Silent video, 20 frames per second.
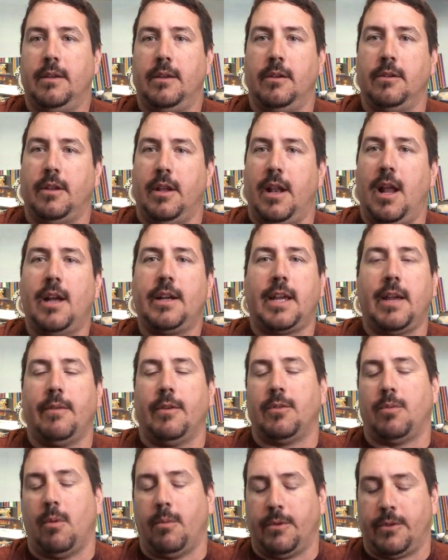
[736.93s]
You did not
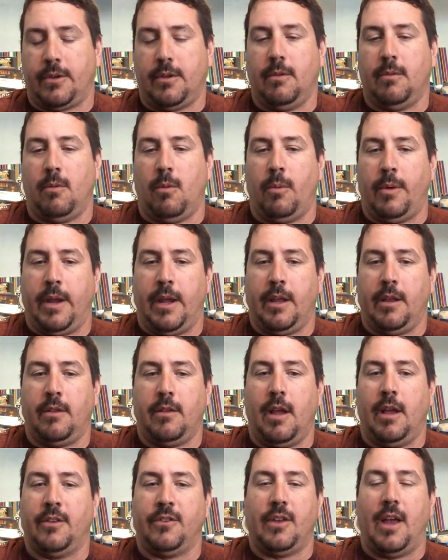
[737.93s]
give us what we
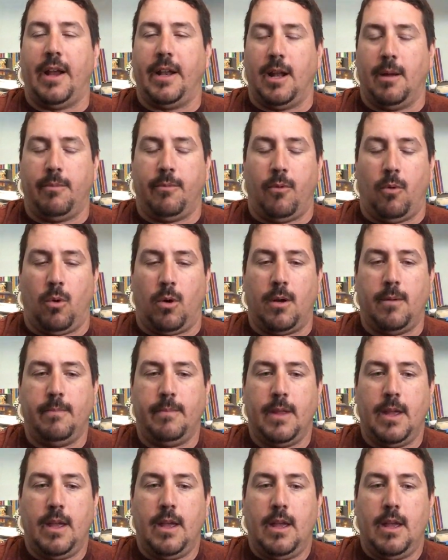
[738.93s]
had signed up for,